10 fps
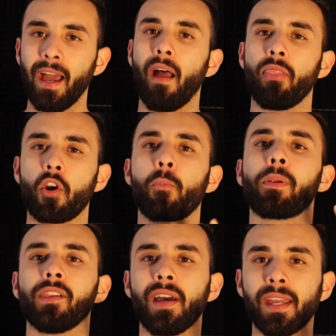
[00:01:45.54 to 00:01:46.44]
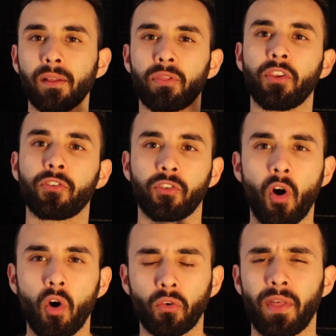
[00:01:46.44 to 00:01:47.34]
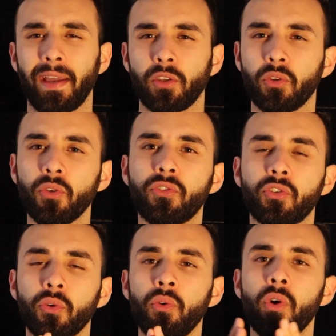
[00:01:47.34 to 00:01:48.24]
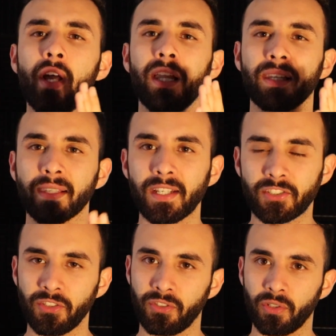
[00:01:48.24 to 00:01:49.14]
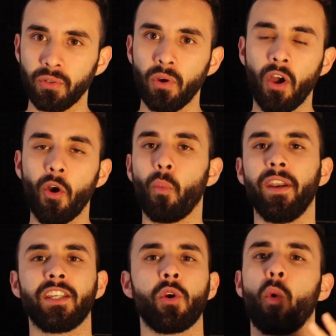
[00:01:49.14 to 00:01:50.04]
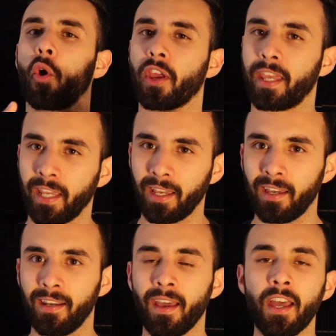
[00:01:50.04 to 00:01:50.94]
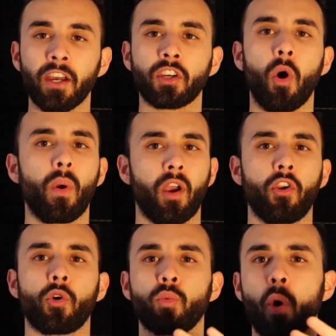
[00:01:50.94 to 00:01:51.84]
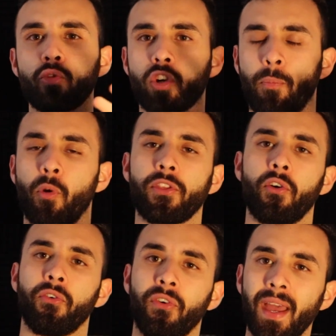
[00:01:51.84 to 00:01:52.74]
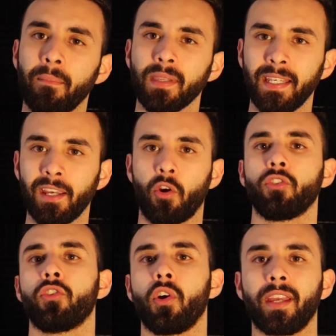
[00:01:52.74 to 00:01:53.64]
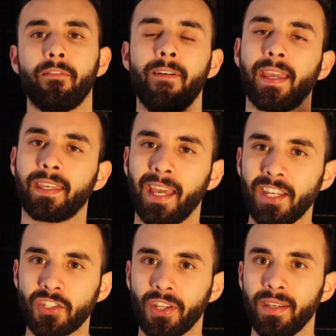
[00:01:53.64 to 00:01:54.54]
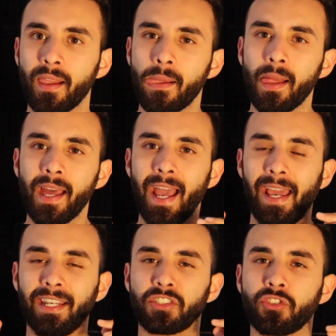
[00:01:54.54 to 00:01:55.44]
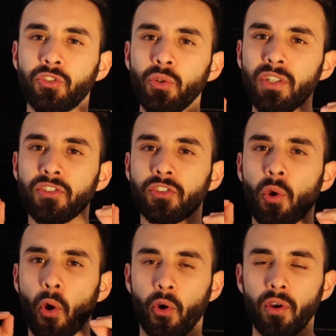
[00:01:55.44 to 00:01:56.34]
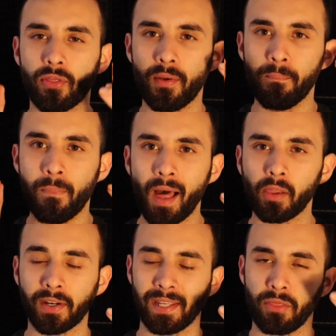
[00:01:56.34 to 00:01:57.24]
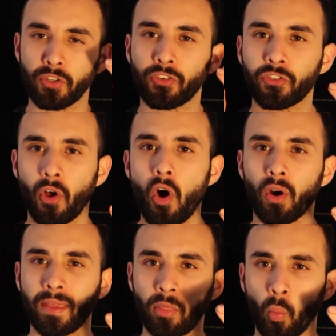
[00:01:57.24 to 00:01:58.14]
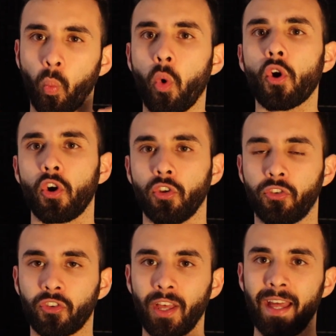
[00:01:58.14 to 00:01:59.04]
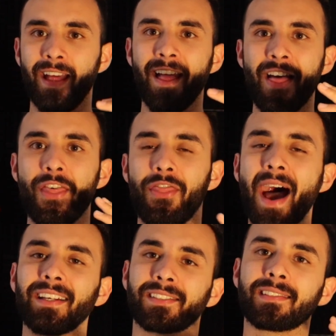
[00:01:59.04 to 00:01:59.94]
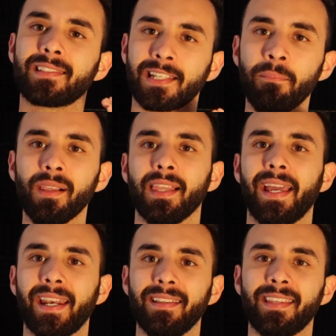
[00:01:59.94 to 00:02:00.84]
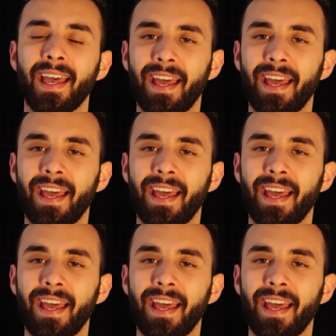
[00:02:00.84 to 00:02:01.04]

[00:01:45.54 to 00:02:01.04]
and they're playing the song that you used to listen to when you were a kid, going on a road trip with your family or during a vacation. And as soon as you heard the melody and the song and the words, that stimulated